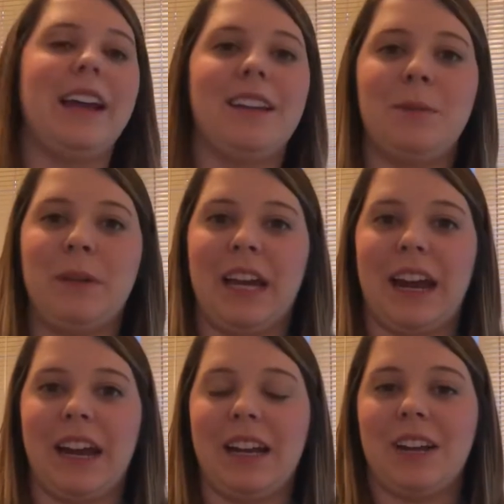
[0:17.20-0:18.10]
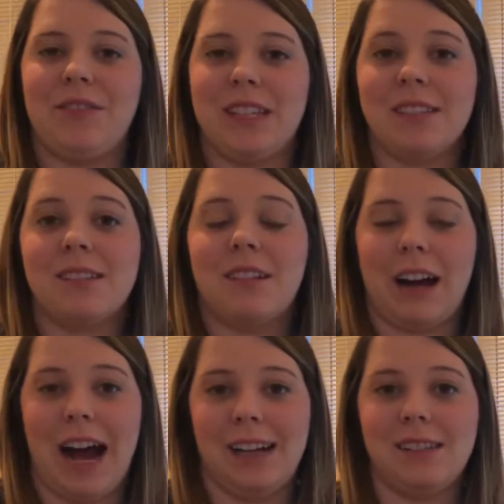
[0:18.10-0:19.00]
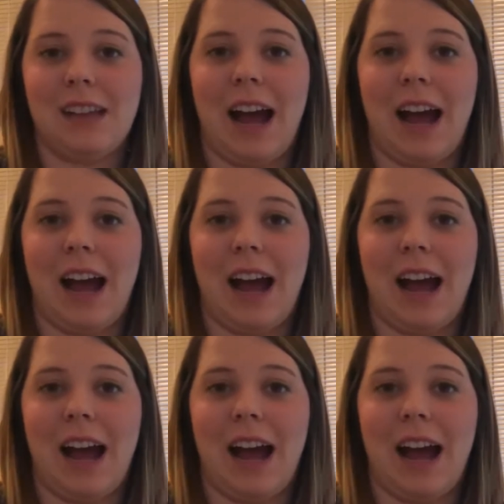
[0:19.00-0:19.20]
In the beginning of this class,